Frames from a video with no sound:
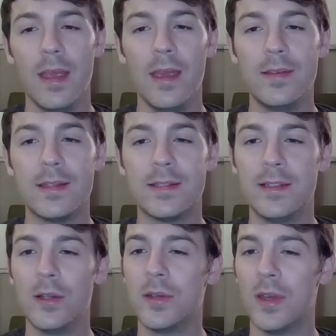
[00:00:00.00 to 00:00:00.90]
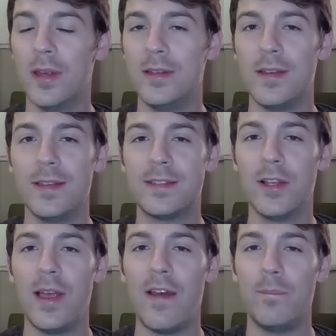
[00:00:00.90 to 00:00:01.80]
is it still good? Does it
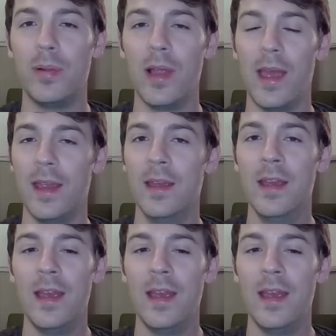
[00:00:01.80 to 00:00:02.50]
still have play?